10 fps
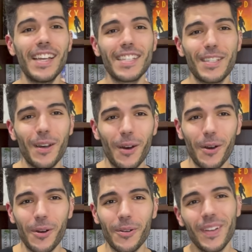
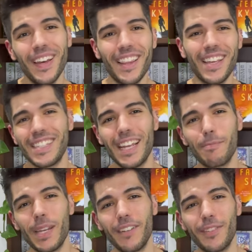So there's
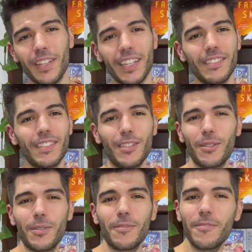that bitter feeling
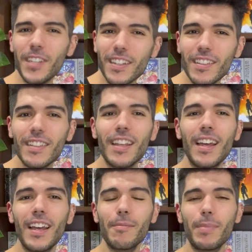to feel,
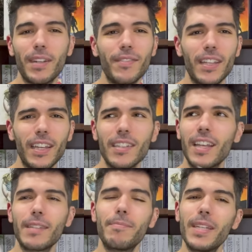bitter feeling,
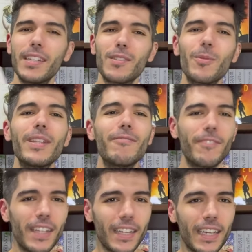that bittersweet
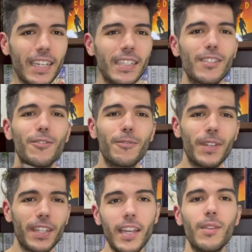feeling to
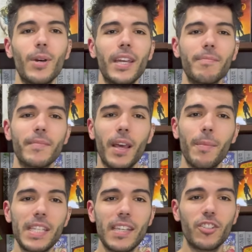feel. Either way,
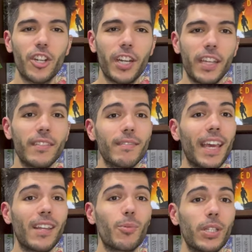amazing journey,
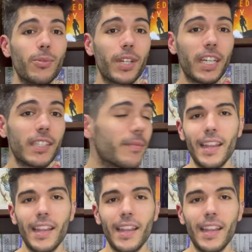can't wait to read it.